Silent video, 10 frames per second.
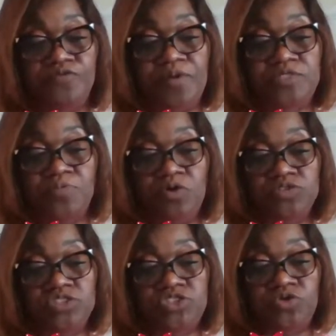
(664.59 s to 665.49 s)
from
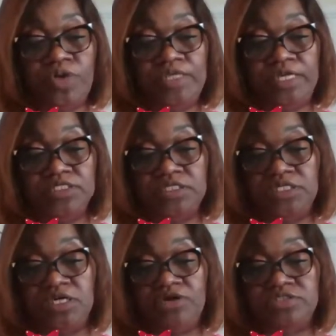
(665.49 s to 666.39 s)
exposure to an
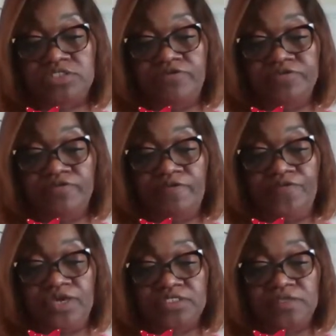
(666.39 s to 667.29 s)
incident or series of
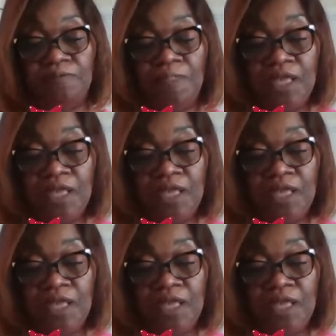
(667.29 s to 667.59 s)
events